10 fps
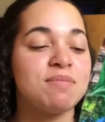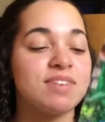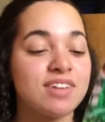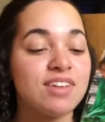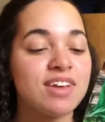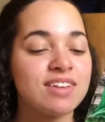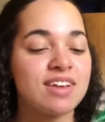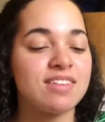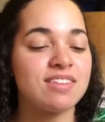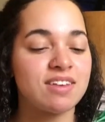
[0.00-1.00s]
Brazil
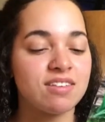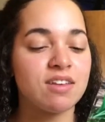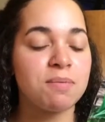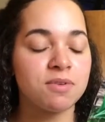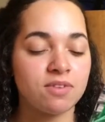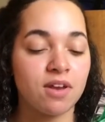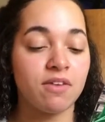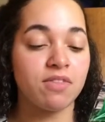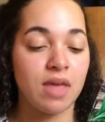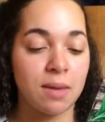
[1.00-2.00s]
contains
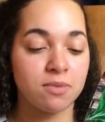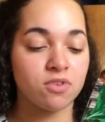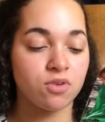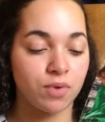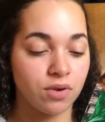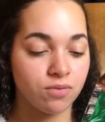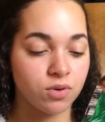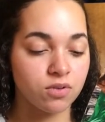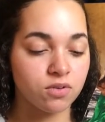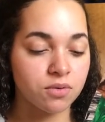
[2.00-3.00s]
60% of the Amazon
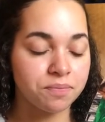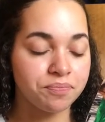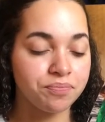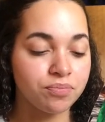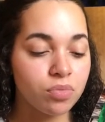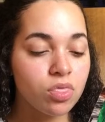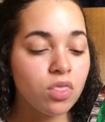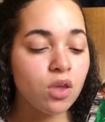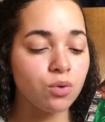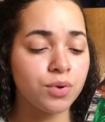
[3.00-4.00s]
rainforest,
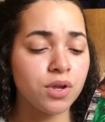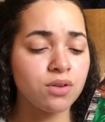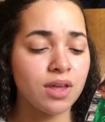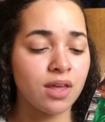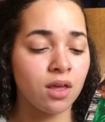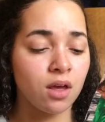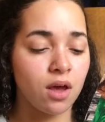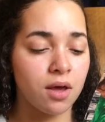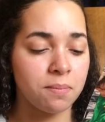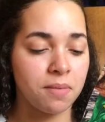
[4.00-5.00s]
Rio de
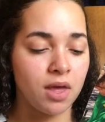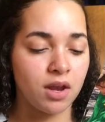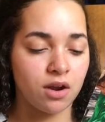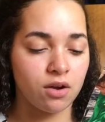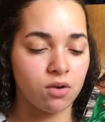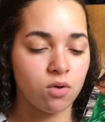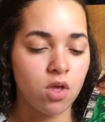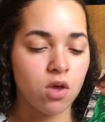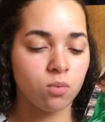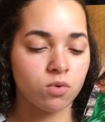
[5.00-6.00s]
um, Janeiro
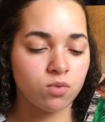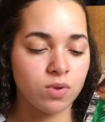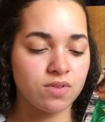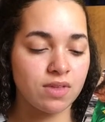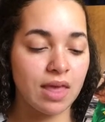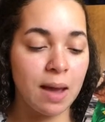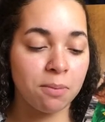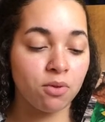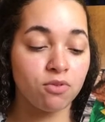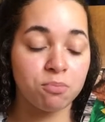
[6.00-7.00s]
was once the
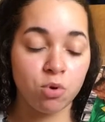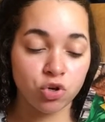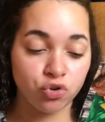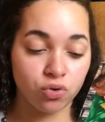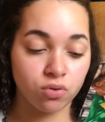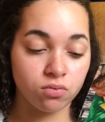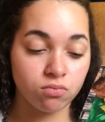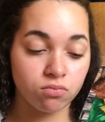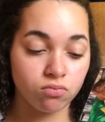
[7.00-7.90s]
capital of Portugal.